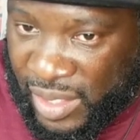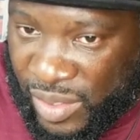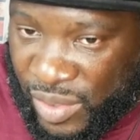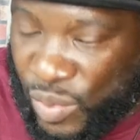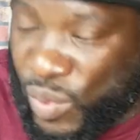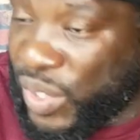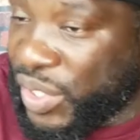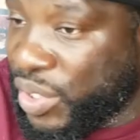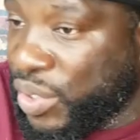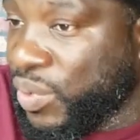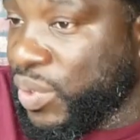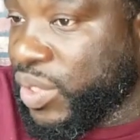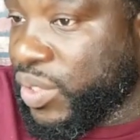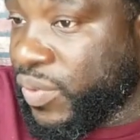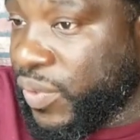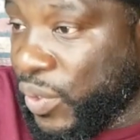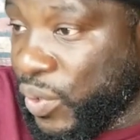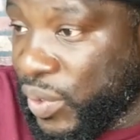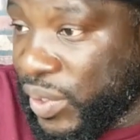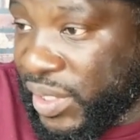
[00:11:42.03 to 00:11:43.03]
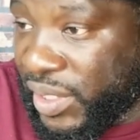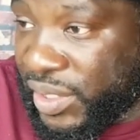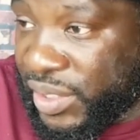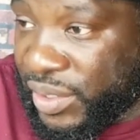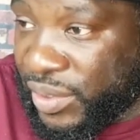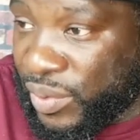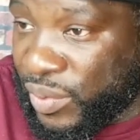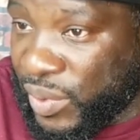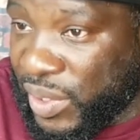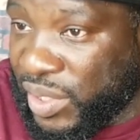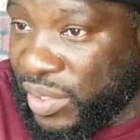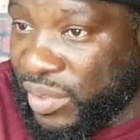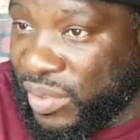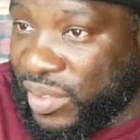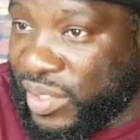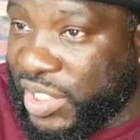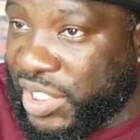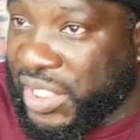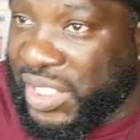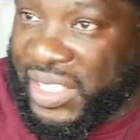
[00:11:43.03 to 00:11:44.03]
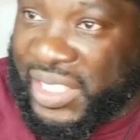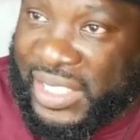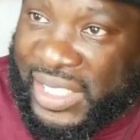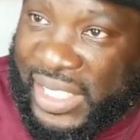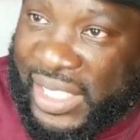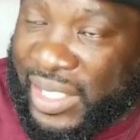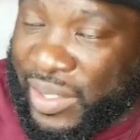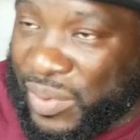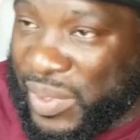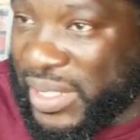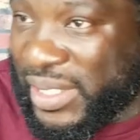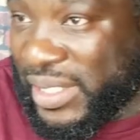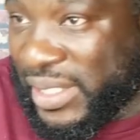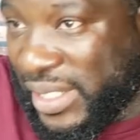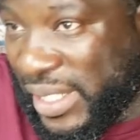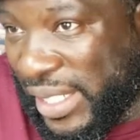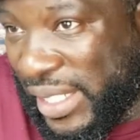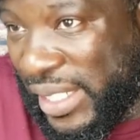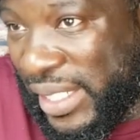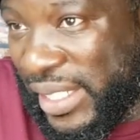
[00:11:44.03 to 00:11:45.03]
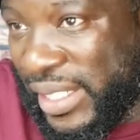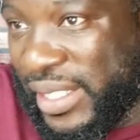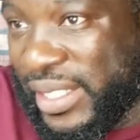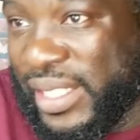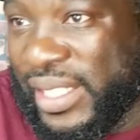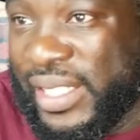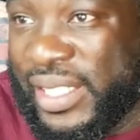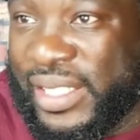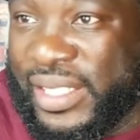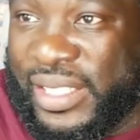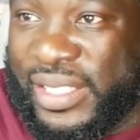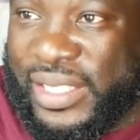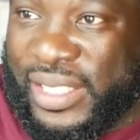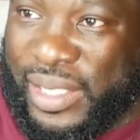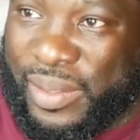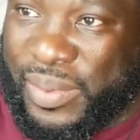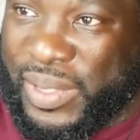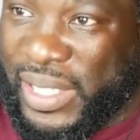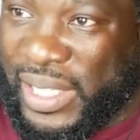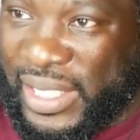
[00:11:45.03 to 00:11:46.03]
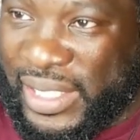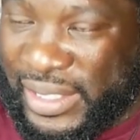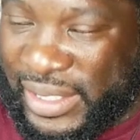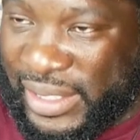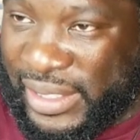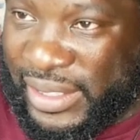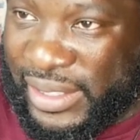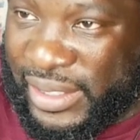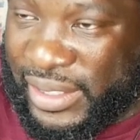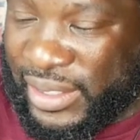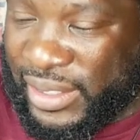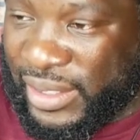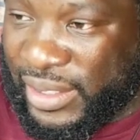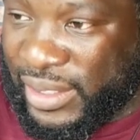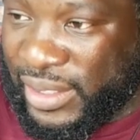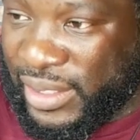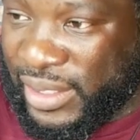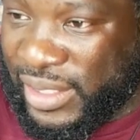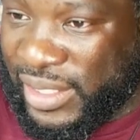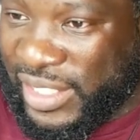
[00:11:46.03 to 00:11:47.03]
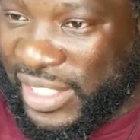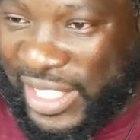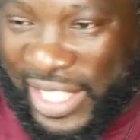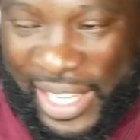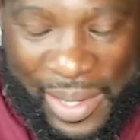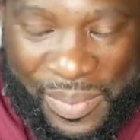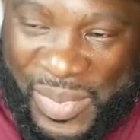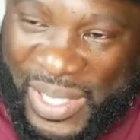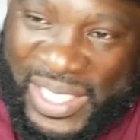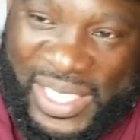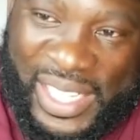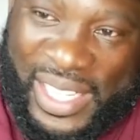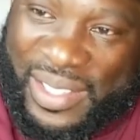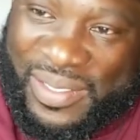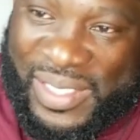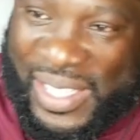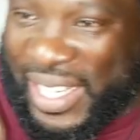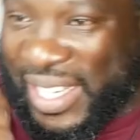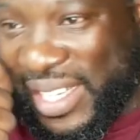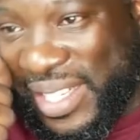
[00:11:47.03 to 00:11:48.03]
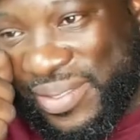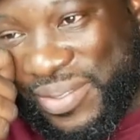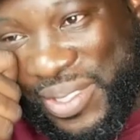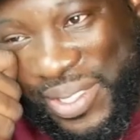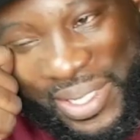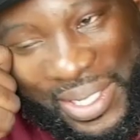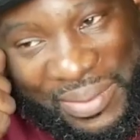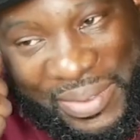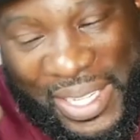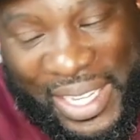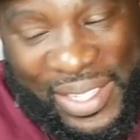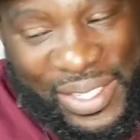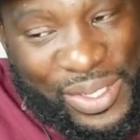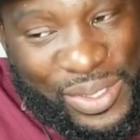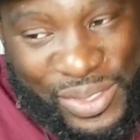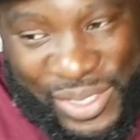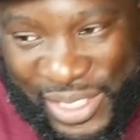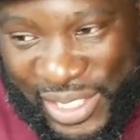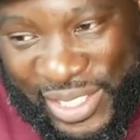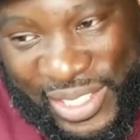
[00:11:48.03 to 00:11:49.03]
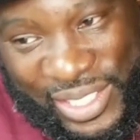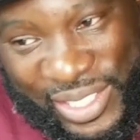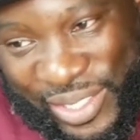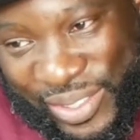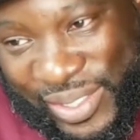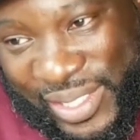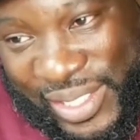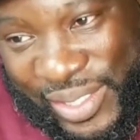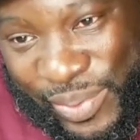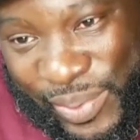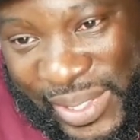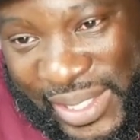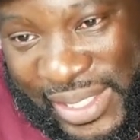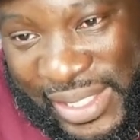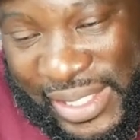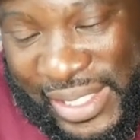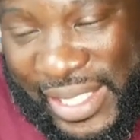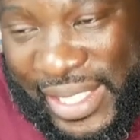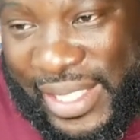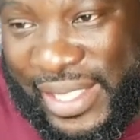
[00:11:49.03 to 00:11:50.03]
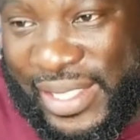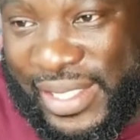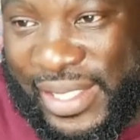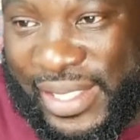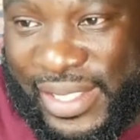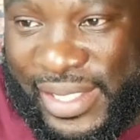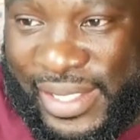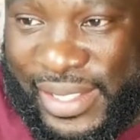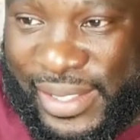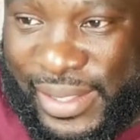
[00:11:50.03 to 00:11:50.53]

When you was foolish, when you shouldn't have did what you did, you're self-conscious. Yeah, I mean, I'm not gonna sugarcoat this with you now.